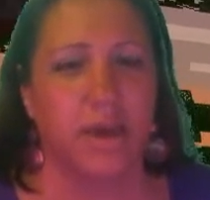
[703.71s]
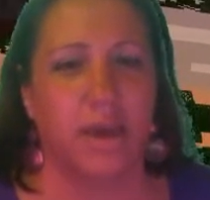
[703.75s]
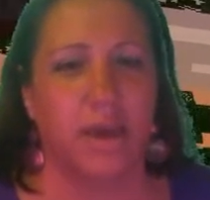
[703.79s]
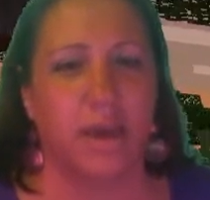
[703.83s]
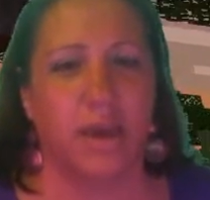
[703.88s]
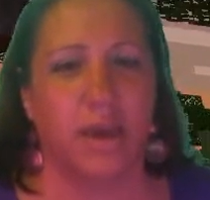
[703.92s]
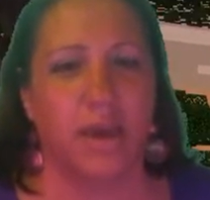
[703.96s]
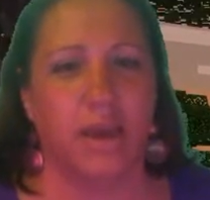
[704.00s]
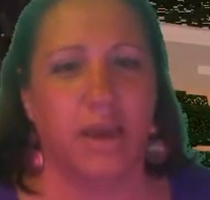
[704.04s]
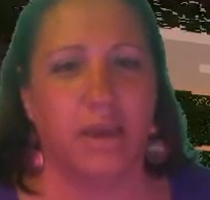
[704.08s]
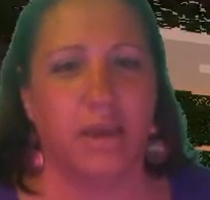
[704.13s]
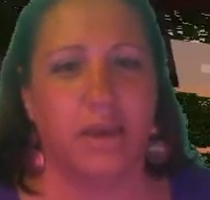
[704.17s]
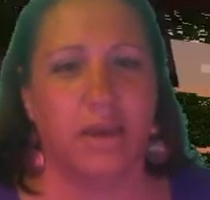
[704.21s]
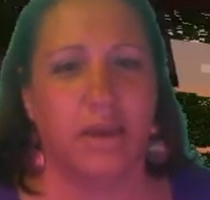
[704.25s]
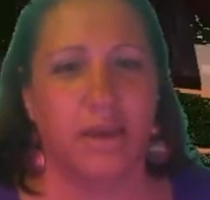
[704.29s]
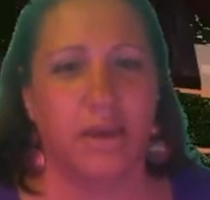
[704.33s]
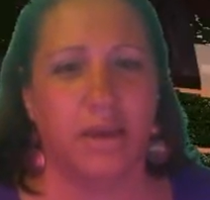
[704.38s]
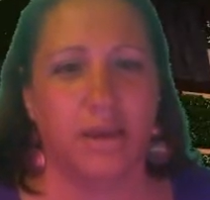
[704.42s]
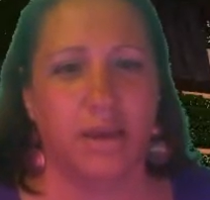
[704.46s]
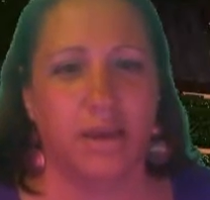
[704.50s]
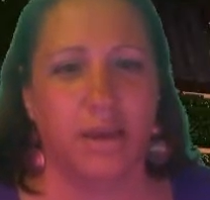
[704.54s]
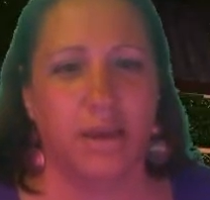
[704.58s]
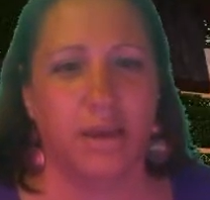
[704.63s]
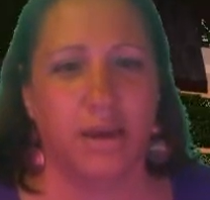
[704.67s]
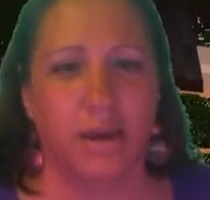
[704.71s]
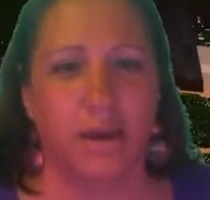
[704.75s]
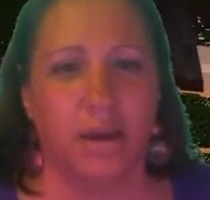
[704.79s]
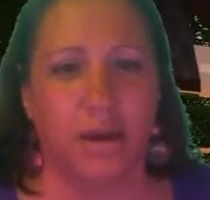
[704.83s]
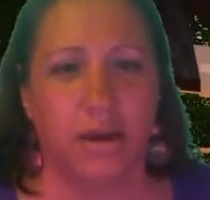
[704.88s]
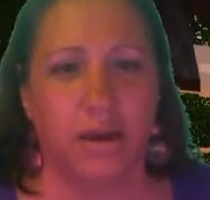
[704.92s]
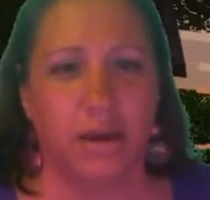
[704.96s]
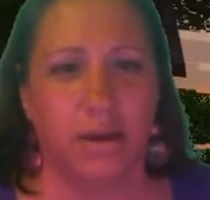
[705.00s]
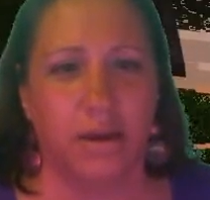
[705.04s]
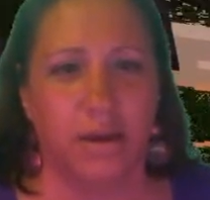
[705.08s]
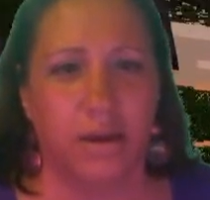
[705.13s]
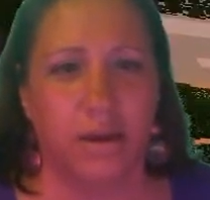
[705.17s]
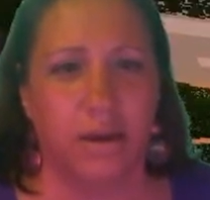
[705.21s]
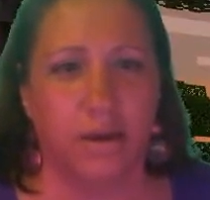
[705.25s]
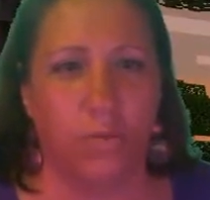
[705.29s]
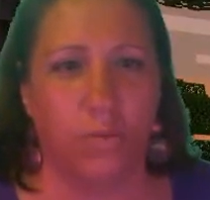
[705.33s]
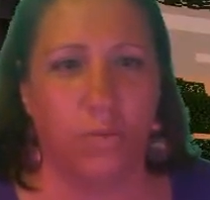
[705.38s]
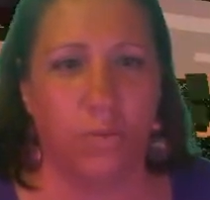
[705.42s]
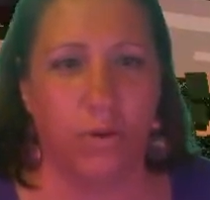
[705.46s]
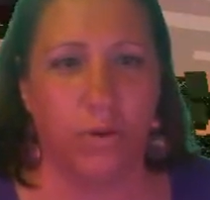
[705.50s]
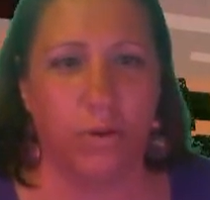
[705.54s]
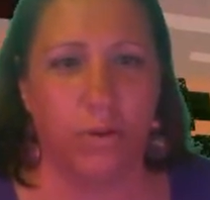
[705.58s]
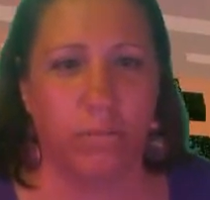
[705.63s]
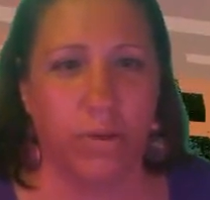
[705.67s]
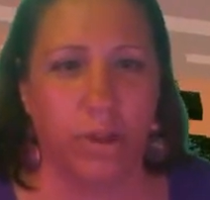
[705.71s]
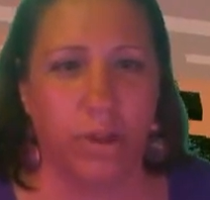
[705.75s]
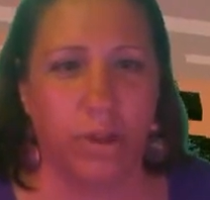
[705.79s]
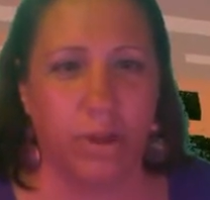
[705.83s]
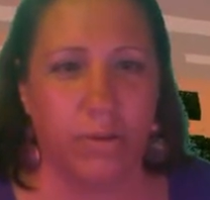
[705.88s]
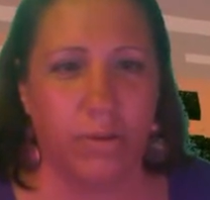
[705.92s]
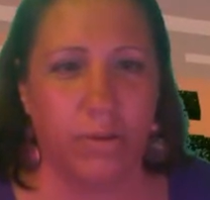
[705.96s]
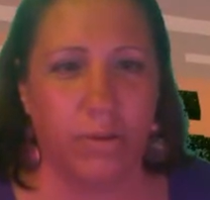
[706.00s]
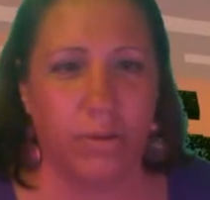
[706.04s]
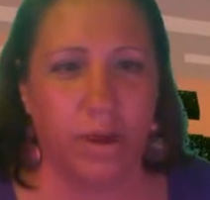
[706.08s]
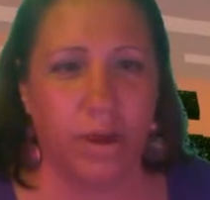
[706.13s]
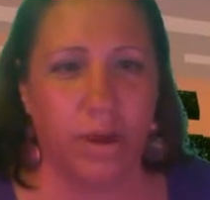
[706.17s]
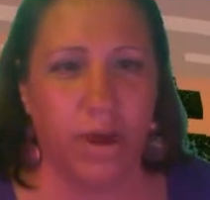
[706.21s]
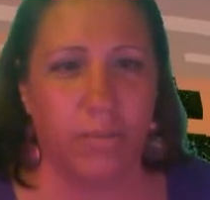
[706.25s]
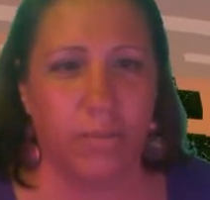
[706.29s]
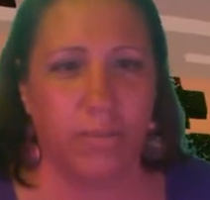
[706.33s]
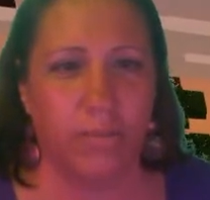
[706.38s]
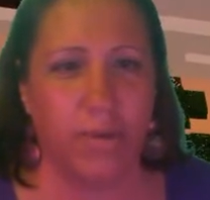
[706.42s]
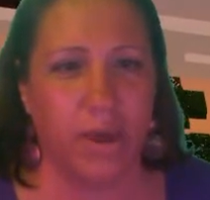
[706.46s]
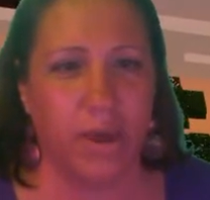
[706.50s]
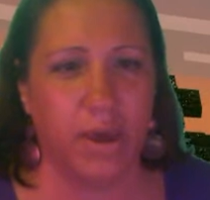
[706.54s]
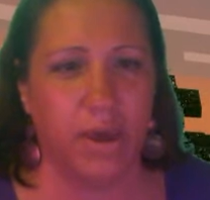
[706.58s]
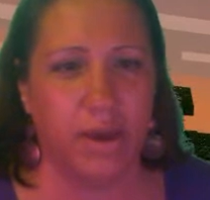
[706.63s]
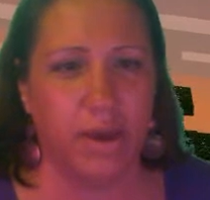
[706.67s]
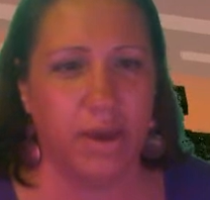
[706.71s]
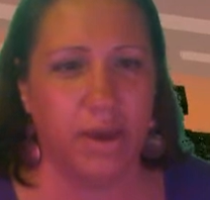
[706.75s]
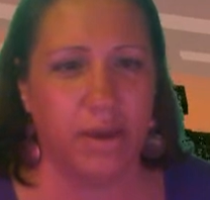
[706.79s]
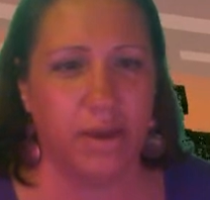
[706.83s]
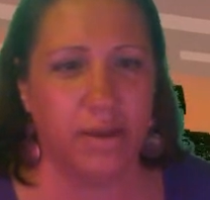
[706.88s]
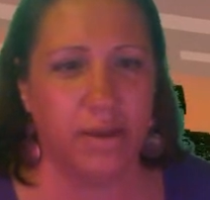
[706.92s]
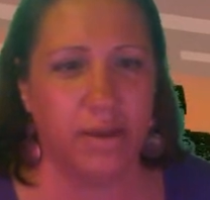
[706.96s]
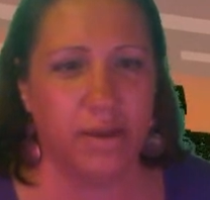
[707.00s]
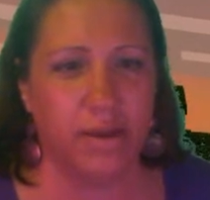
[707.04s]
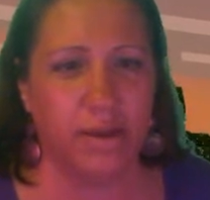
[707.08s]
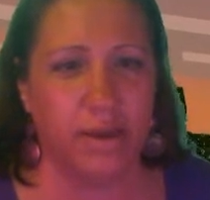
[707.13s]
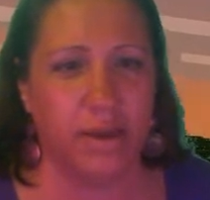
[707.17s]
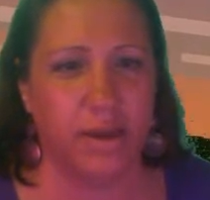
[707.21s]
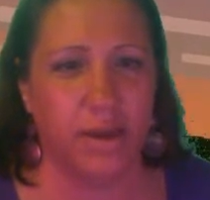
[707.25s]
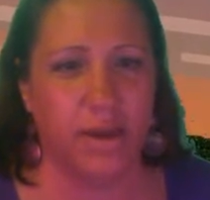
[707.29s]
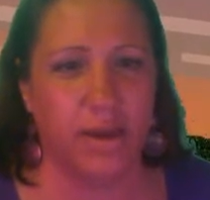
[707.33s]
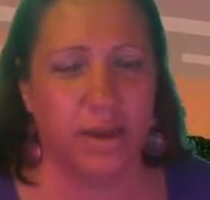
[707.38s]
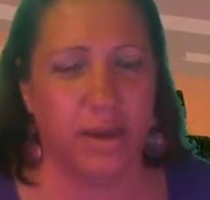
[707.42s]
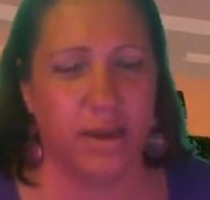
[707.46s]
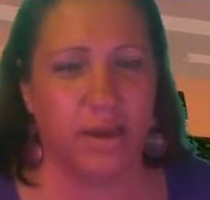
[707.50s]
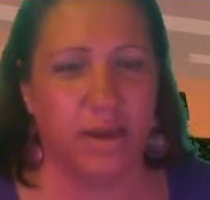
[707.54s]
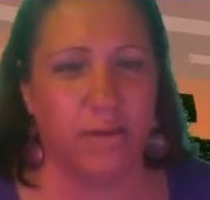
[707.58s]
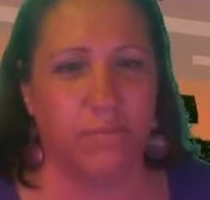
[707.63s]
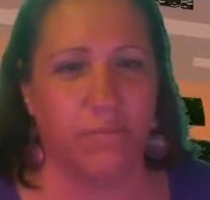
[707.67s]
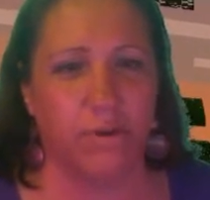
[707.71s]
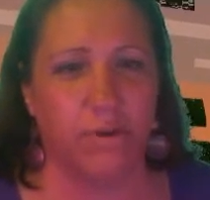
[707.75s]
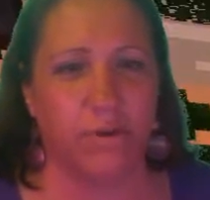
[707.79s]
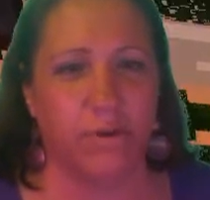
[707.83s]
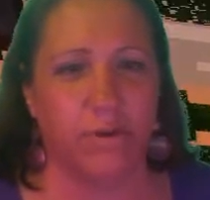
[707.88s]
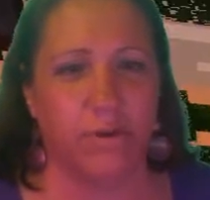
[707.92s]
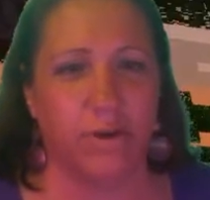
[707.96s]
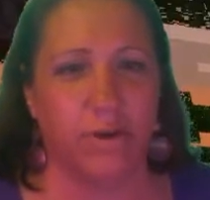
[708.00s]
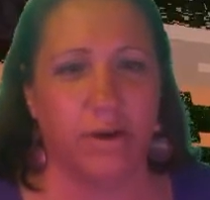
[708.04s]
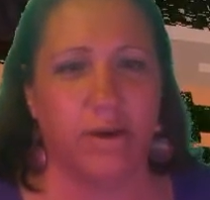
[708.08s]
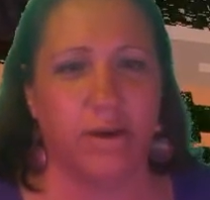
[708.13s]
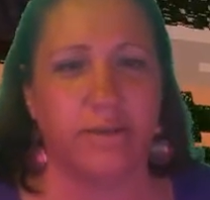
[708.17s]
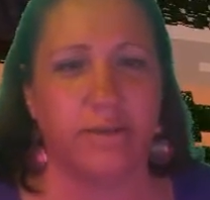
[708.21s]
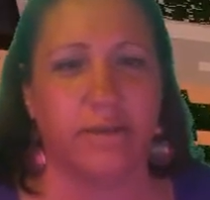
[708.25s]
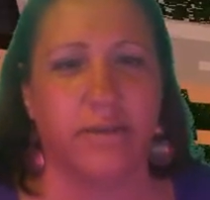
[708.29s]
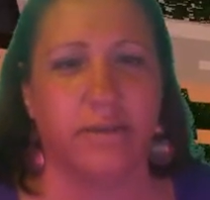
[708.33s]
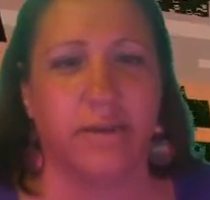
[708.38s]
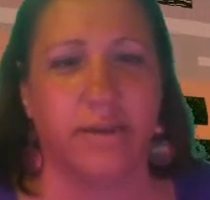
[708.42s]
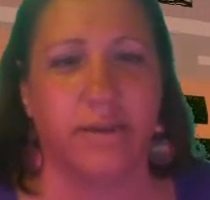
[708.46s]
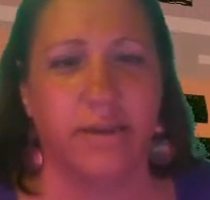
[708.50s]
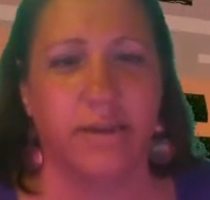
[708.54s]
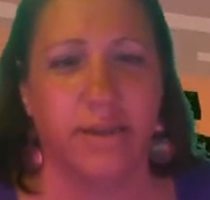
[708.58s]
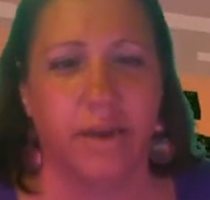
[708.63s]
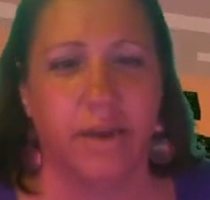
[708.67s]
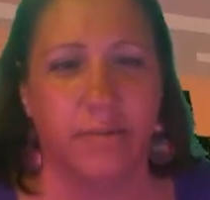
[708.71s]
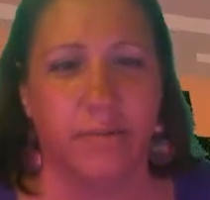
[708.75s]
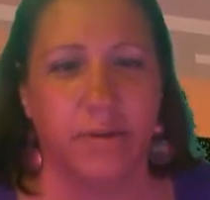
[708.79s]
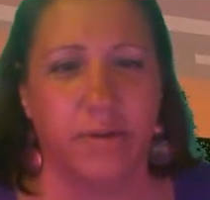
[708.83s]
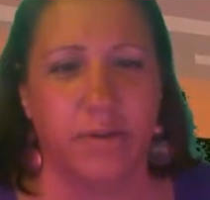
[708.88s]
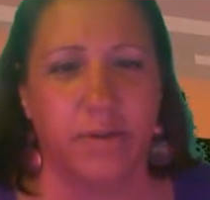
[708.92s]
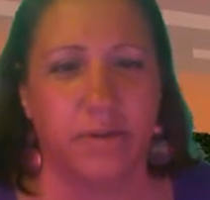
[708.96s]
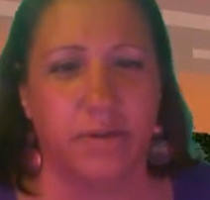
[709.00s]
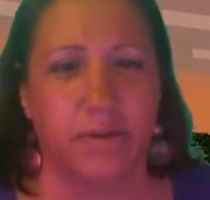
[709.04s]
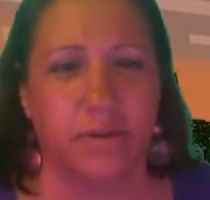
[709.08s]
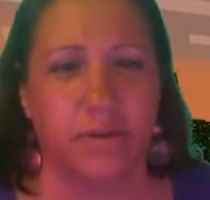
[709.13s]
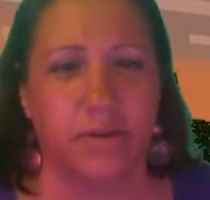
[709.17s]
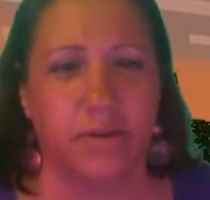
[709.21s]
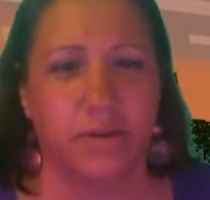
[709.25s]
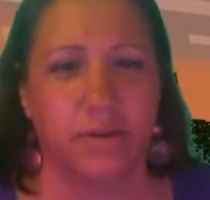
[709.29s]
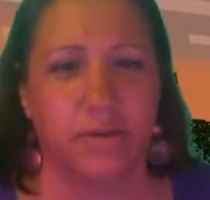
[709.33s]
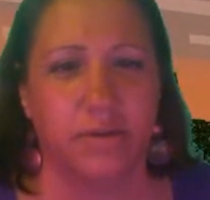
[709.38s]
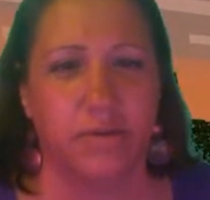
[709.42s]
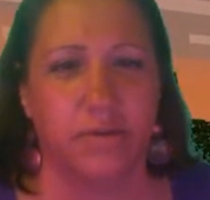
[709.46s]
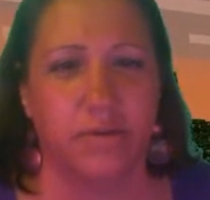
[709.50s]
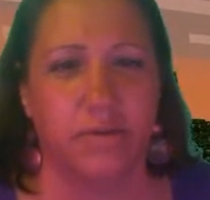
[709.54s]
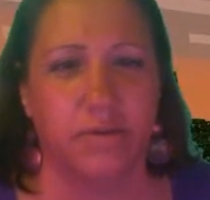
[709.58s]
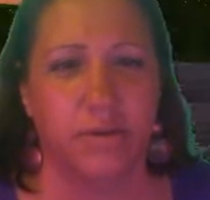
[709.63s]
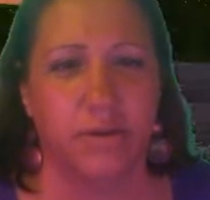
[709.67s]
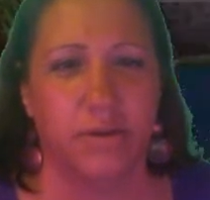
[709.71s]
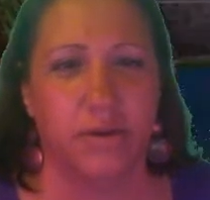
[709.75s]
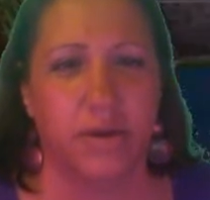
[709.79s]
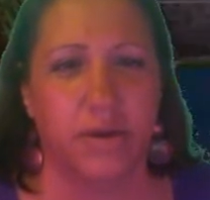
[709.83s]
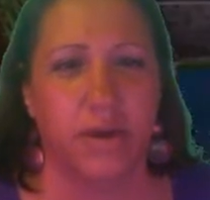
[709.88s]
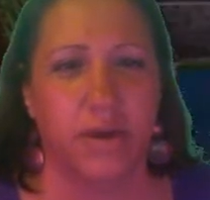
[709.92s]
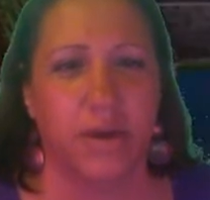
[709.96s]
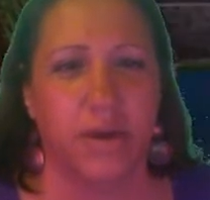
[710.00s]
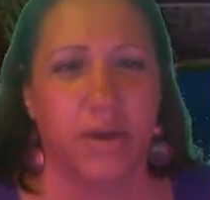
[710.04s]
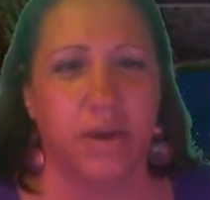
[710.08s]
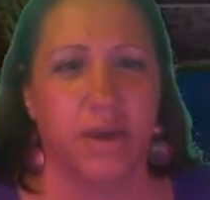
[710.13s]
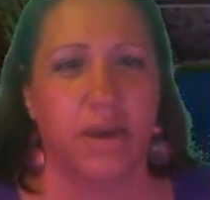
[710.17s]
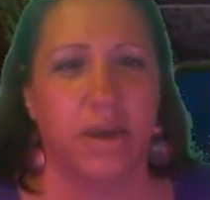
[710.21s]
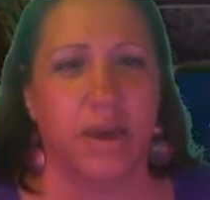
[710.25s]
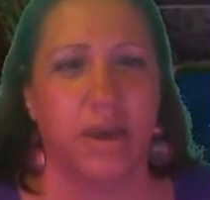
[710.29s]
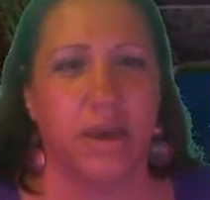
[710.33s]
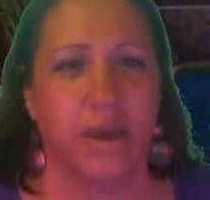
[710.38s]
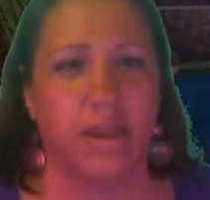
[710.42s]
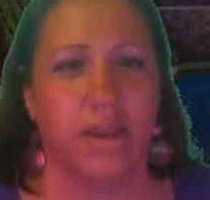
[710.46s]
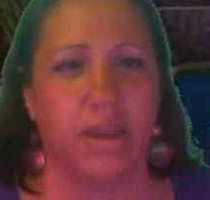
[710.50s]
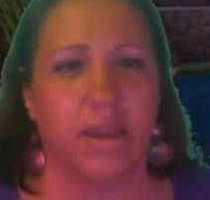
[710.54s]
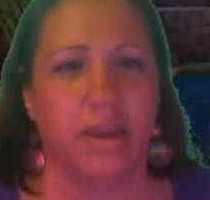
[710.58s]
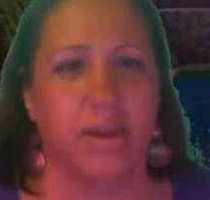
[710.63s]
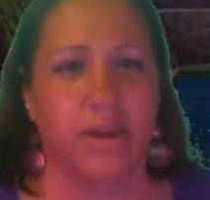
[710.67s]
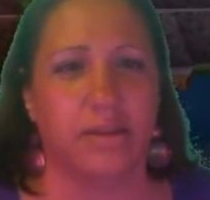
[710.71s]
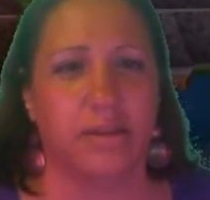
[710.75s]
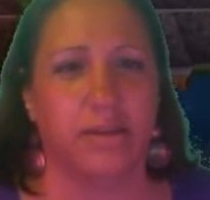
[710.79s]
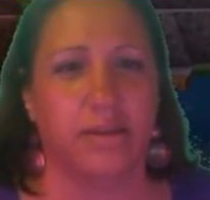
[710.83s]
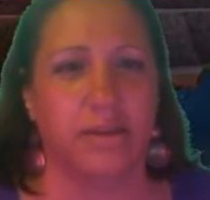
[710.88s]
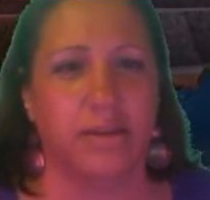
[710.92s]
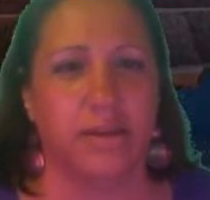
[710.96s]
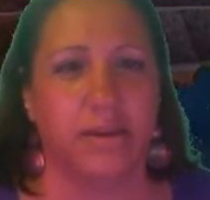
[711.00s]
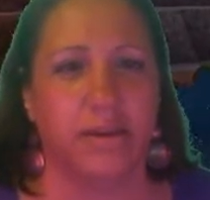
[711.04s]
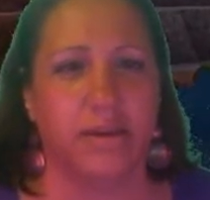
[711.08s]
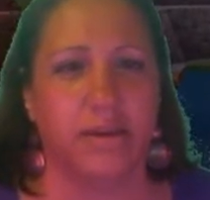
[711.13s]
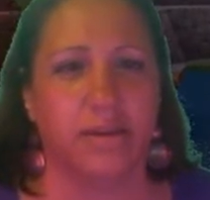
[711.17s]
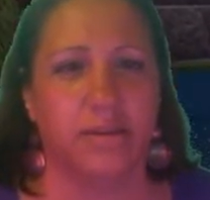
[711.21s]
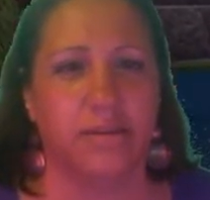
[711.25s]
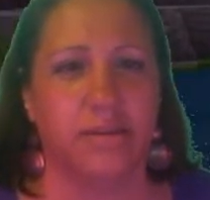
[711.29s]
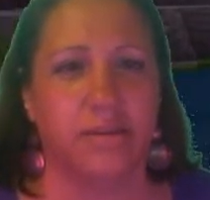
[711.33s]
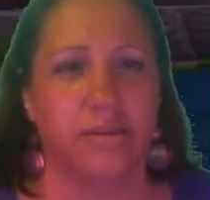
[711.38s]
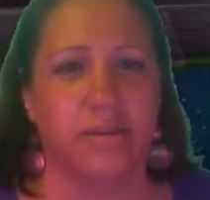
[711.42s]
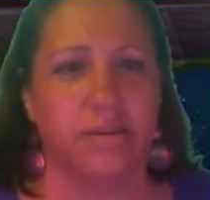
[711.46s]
and he will blow up and it will cause a lot of damage to you, and he is